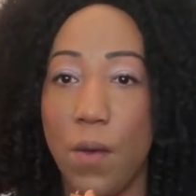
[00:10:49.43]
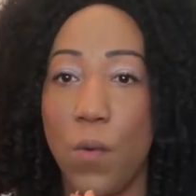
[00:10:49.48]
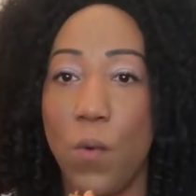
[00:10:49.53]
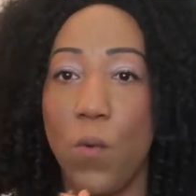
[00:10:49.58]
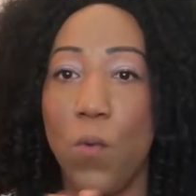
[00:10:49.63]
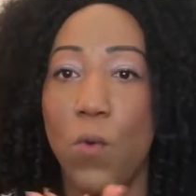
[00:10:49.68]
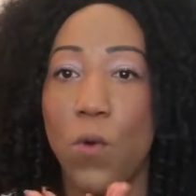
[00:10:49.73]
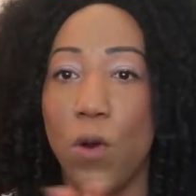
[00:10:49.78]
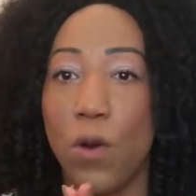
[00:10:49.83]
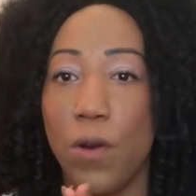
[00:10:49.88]

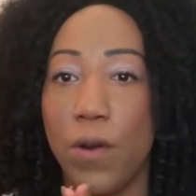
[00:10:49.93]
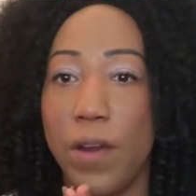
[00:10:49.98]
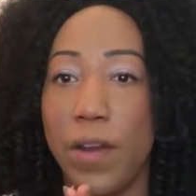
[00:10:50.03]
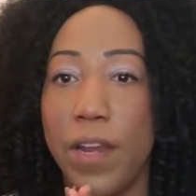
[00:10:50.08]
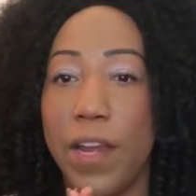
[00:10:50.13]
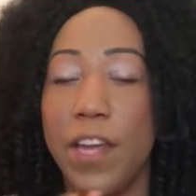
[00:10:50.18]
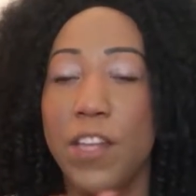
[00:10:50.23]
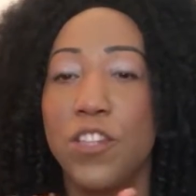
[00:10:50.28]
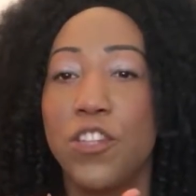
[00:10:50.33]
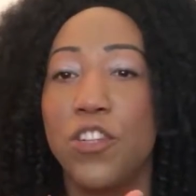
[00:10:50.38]

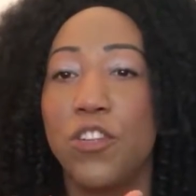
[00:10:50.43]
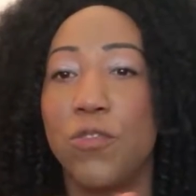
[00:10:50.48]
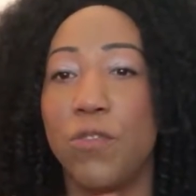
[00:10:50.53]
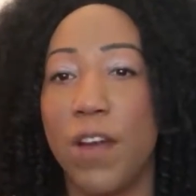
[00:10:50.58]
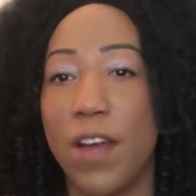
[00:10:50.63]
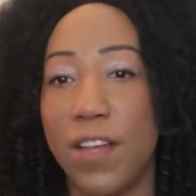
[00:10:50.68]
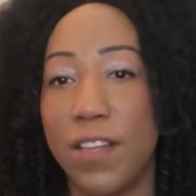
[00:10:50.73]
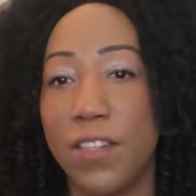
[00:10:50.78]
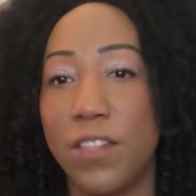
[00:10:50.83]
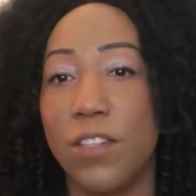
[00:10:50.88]
Worry and
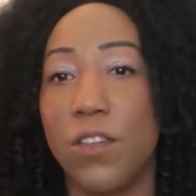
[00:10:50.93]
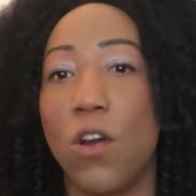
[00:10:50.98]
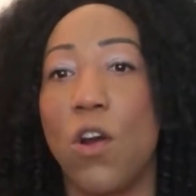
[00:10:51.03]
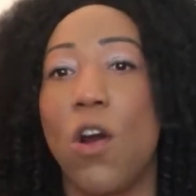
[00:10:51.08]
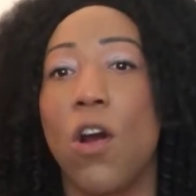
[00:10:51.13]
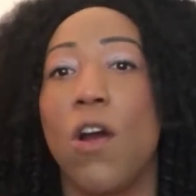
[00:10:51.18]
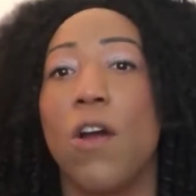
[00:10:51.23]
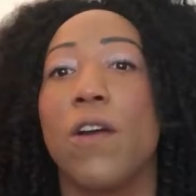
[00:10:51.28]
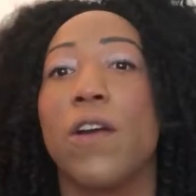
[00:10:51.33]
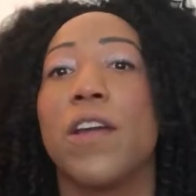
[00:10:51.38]
stress
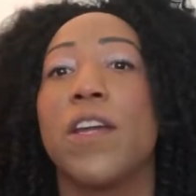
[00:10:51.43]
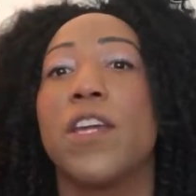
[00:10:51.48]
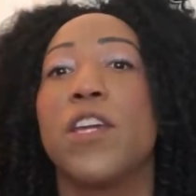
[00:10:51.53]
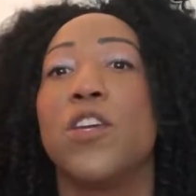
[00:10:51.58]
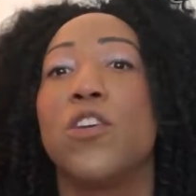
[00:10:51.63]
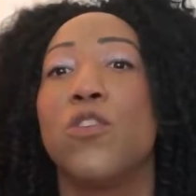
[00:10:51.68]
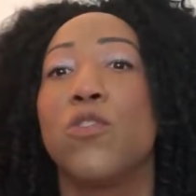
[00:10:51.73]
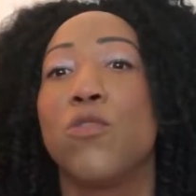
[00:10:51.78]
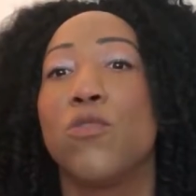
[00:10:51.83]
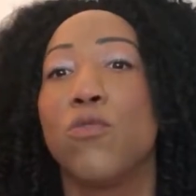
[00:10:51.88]
are
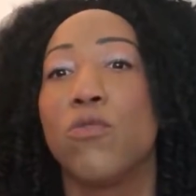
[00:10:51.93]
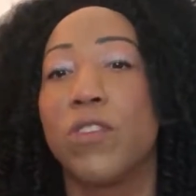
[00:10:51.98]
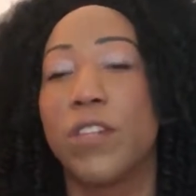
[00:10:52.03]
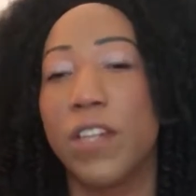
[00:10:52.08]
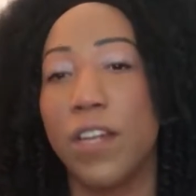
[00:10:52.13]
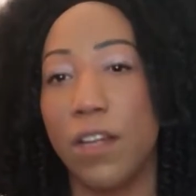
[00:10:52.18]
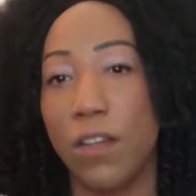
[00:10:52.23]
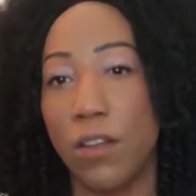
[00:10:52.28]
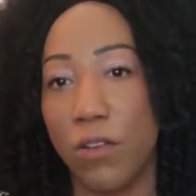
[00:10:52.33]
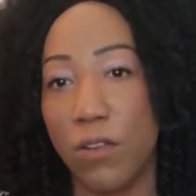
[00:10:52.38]
huge
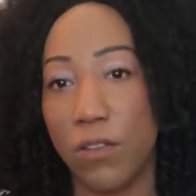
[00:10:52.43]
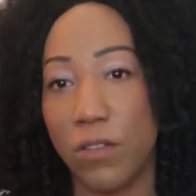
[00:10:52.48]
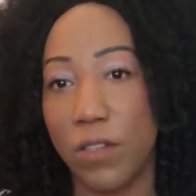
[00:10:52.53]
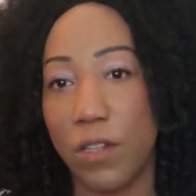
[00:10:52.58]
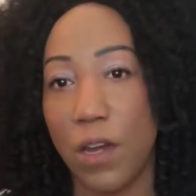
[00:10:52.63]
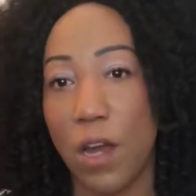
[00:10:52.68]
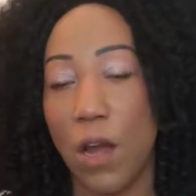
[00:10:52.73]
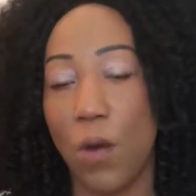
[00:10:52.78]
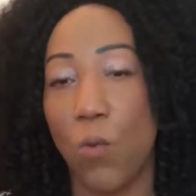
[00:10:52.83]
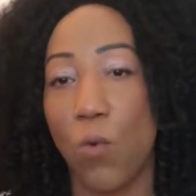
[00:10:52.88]
killers.
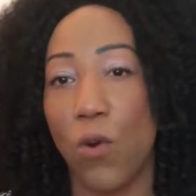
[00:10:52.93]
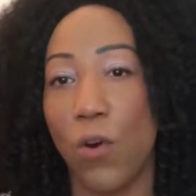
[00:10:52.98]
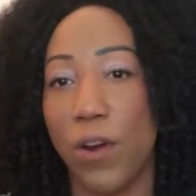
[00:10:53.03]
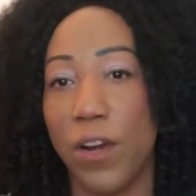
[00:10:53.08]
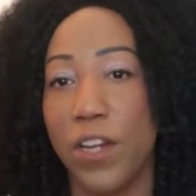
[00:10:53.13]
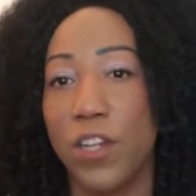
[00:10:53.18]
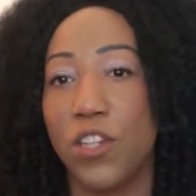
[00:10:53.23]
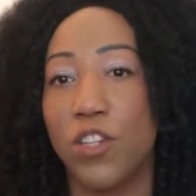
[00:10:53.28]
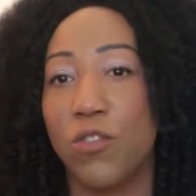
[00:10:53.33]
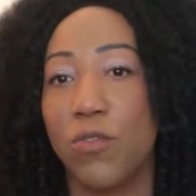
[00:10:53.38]

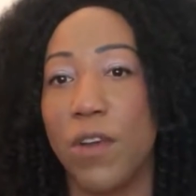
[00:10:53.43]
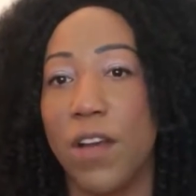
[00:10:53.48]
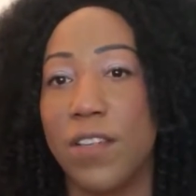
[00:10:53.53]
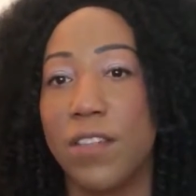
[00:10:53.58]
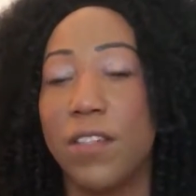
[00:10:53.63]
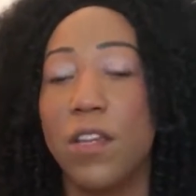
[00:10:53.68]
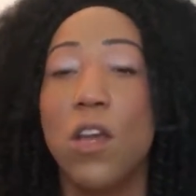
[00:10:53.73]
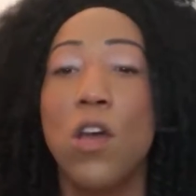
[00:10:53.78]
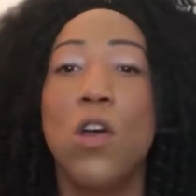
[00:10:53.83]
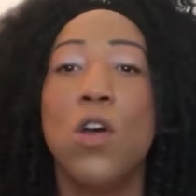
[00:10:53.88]
Worry and
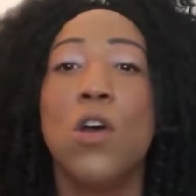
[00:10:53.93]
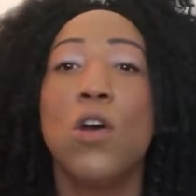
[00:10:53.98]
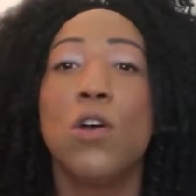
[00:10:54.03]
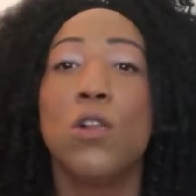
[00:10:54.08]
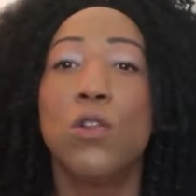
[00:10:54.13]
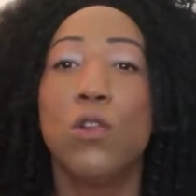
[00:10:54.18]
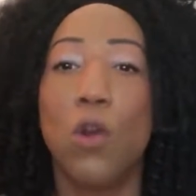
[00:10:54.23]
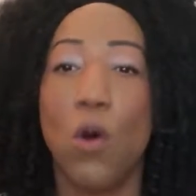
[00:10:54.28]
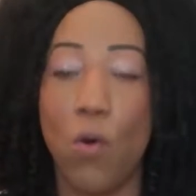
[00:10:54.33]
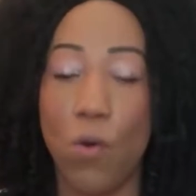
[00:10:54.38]
stress
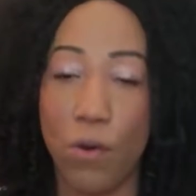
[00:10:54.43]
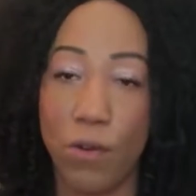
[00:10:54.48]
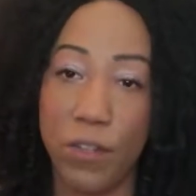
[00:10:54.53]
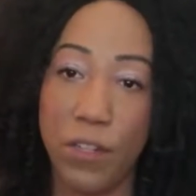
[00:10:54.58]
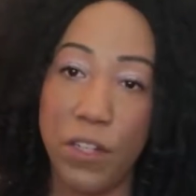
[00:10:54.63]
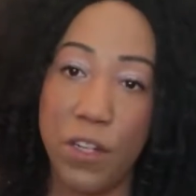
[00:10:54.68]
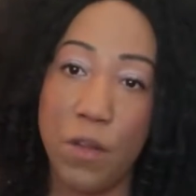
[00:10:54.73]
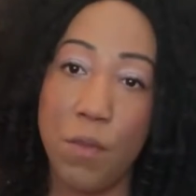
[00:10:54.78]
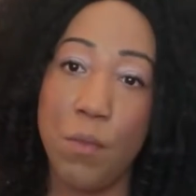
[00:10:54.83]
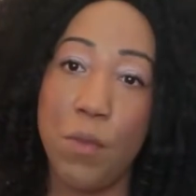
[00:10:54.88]

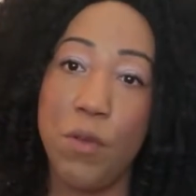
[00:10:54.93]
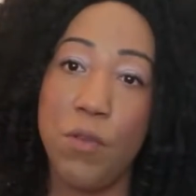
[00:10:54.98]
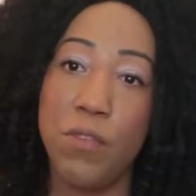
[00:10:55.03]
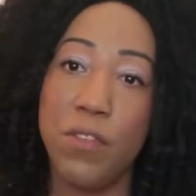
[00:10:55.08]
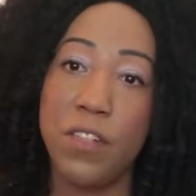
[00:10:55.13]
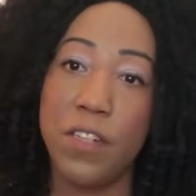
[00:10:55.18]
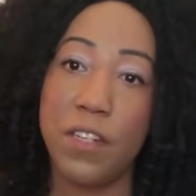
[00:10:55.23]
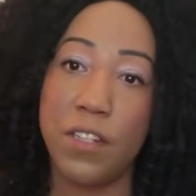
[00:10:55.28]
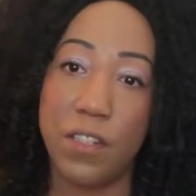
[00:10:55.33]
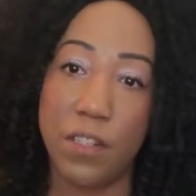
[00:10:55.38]
lowers the immune
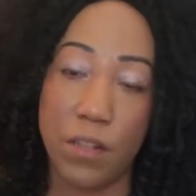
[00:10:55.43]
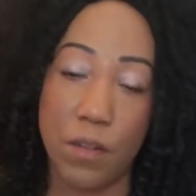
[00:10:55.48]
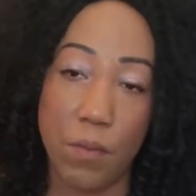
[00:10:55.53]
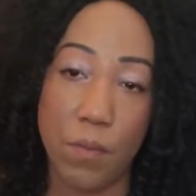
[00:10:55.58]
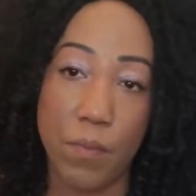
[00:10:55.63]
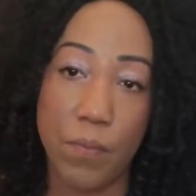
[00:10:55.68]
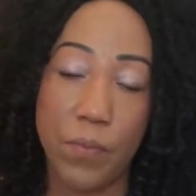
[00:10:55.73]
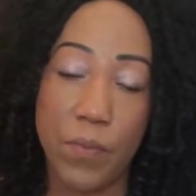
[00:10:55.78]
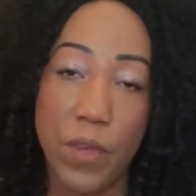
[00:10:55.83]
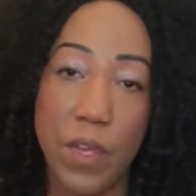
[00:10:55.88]

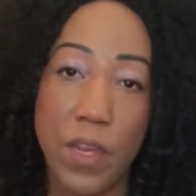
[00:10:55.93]
system.